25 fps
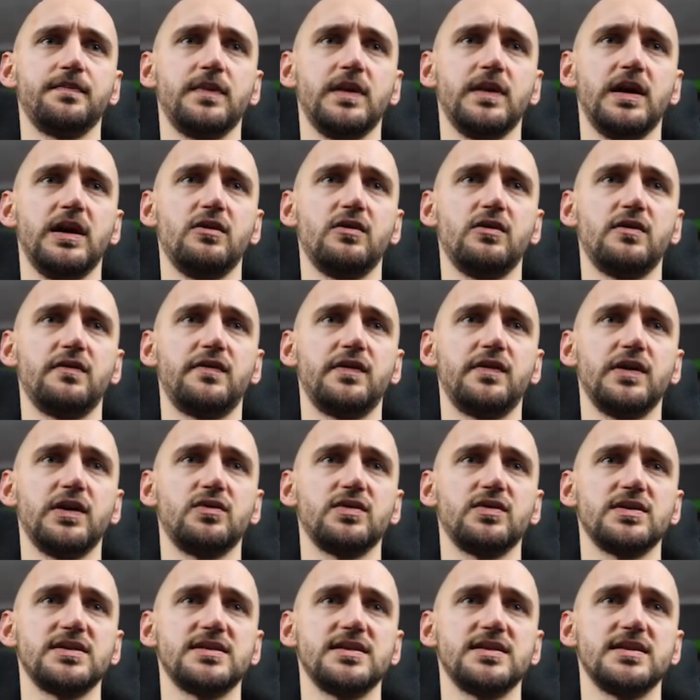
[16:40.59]
Our
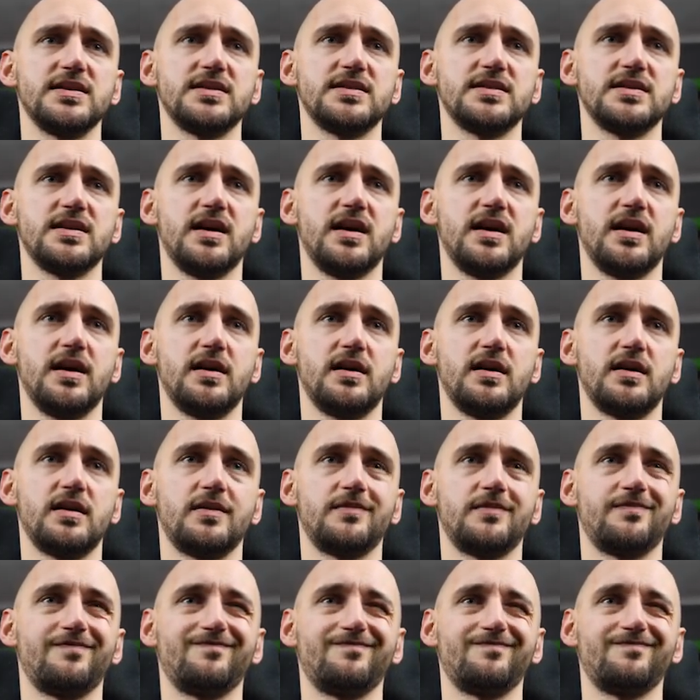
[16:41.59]
frequencies
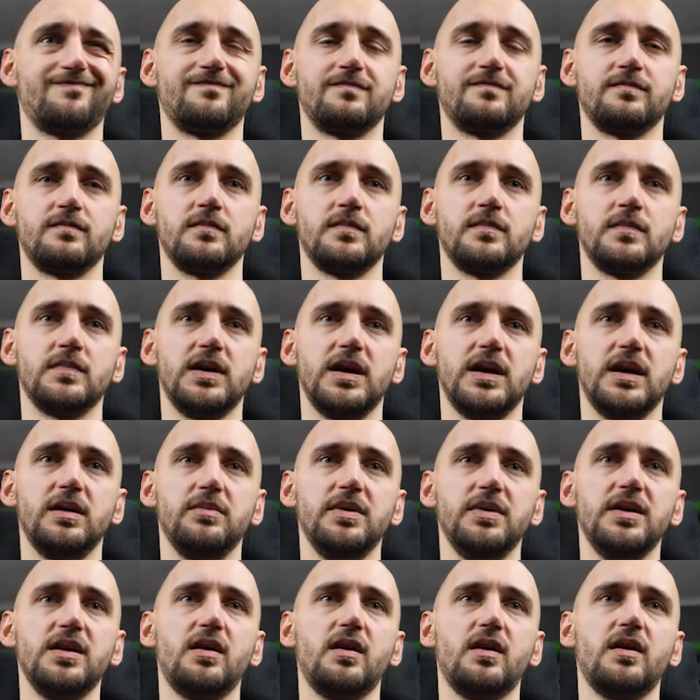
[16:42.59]
are a
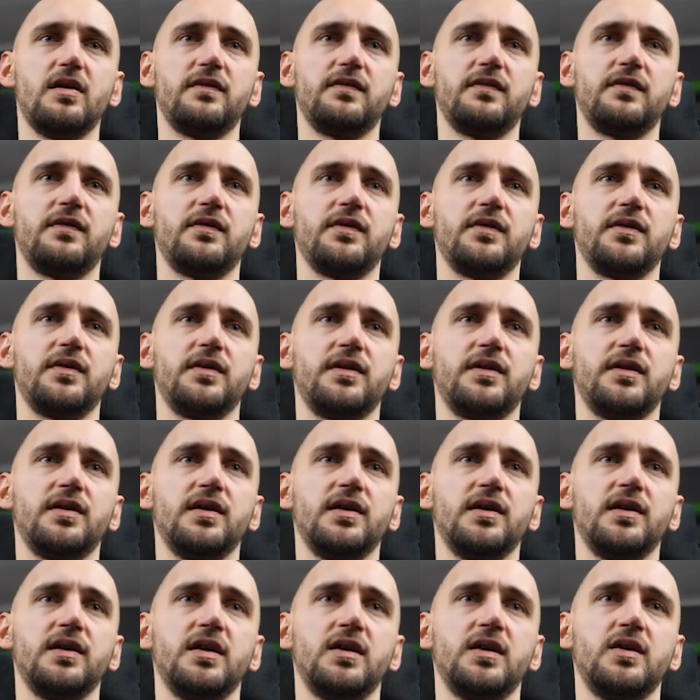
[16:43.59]
bit off.
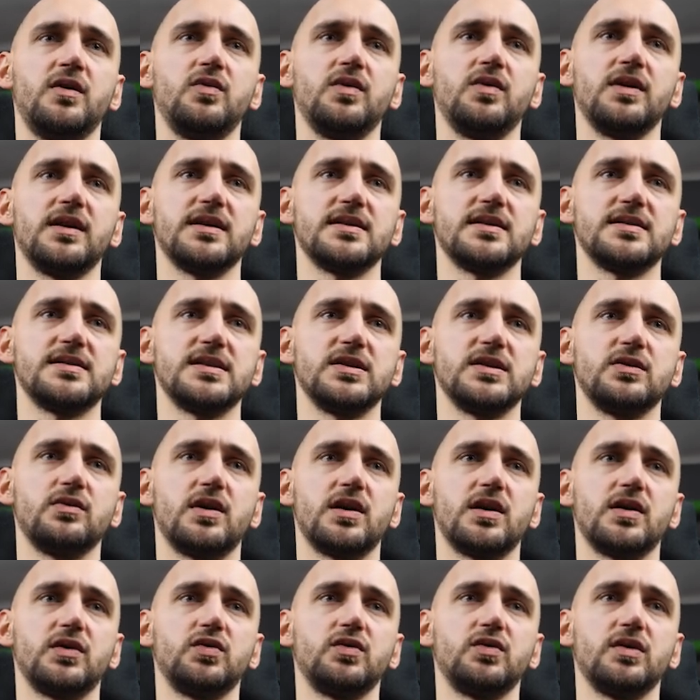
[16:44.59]
You can see we
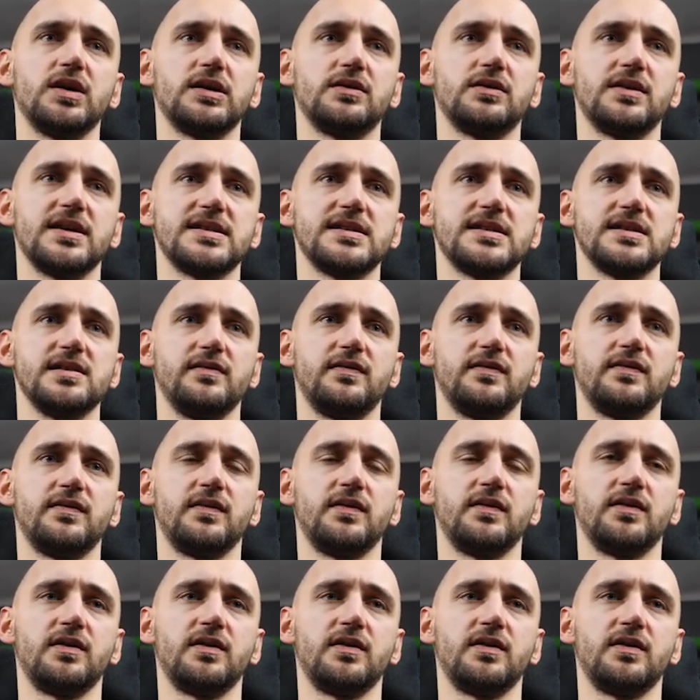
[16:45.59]
are too aggressive.